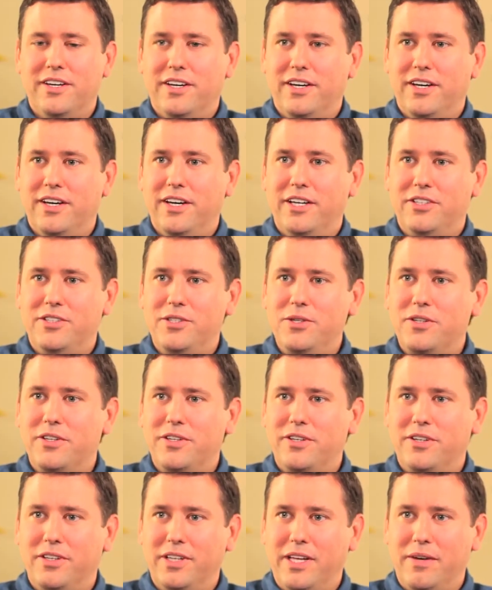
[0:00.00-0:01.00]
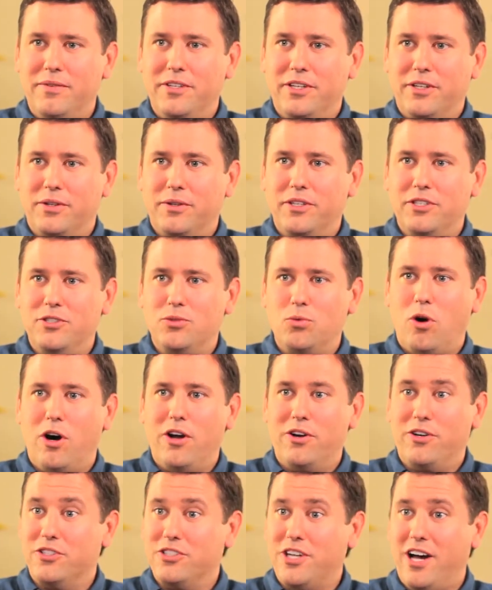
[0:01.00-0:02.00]
At 211 degrees,
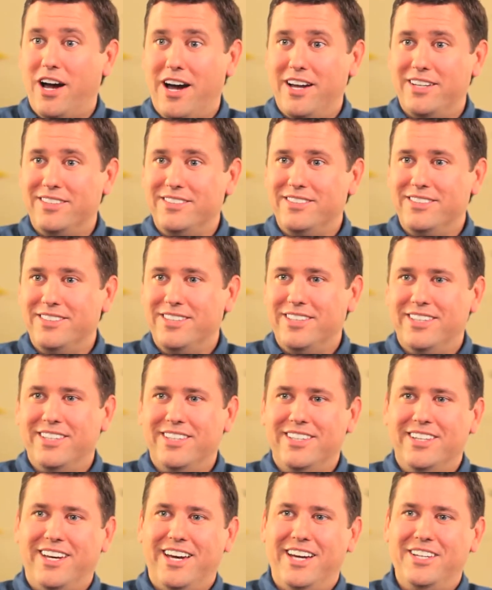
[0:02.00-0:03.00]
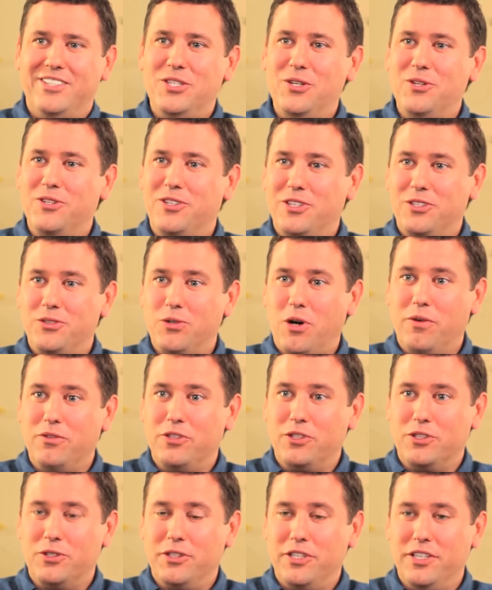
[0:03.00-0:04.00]
water's hot. At 212
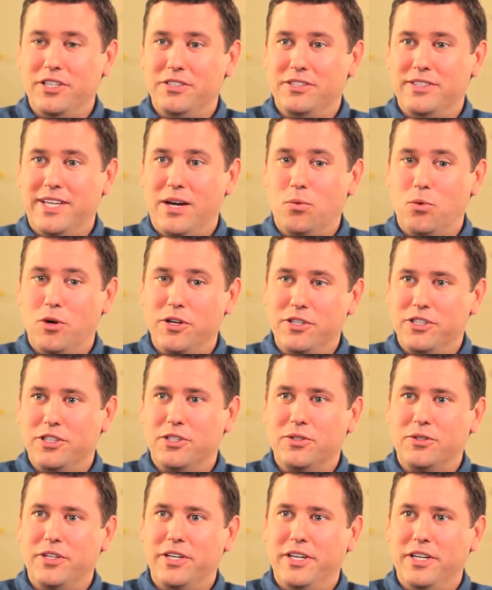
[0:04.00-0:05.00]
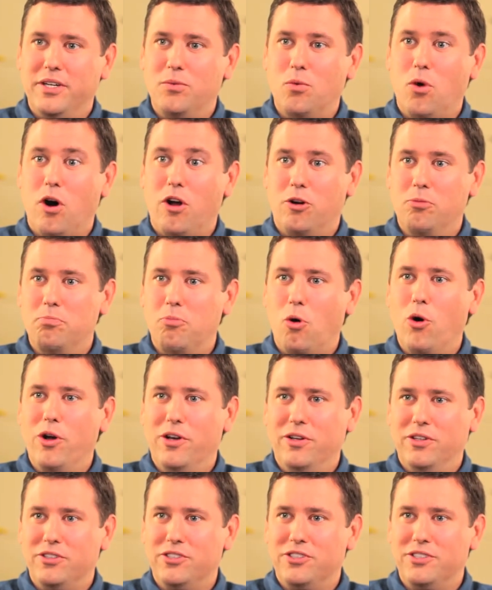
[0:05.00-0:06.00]
degrees, that 1 degree, water
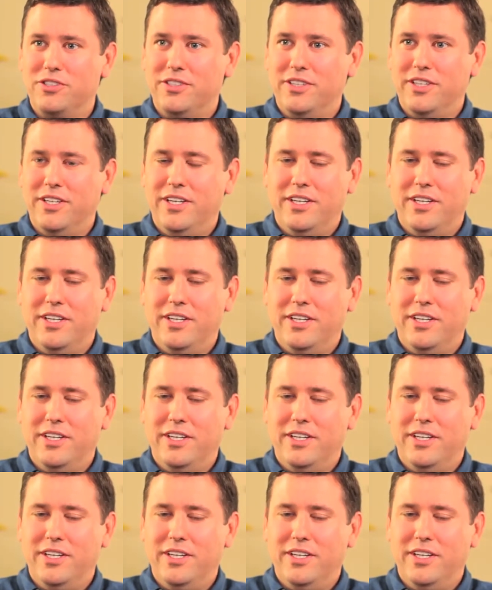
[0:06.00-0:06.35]
boils.